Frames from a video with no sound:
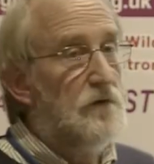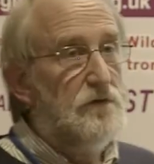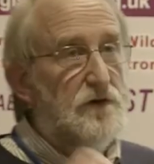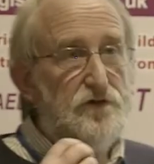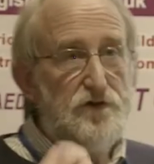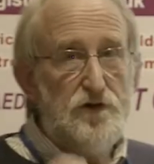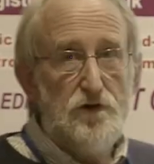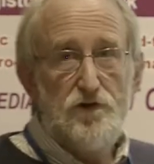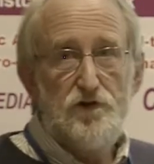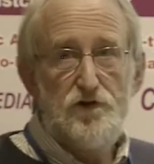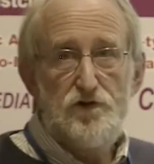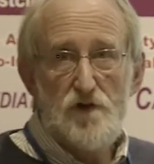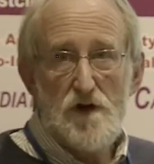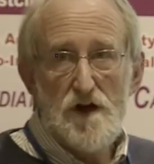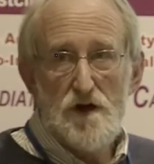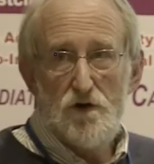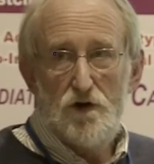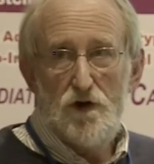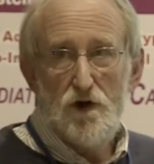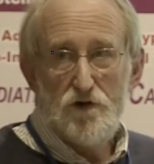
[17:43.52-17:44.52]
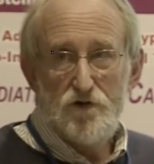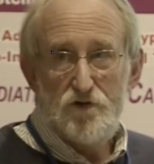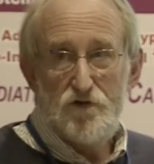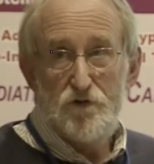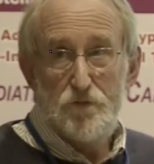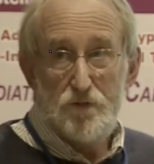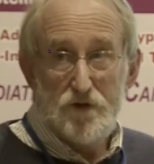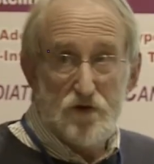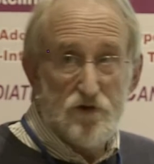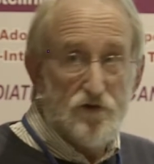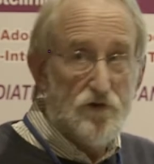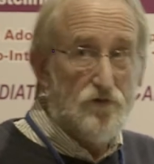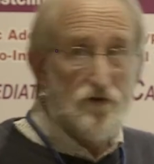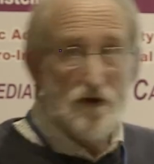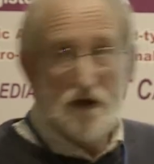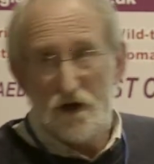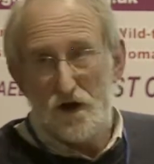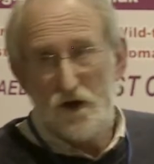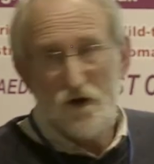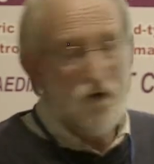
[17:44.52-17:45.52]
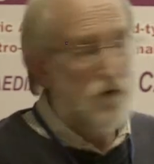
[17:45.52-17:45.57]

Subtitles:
Reduced trial costs because you've done a lot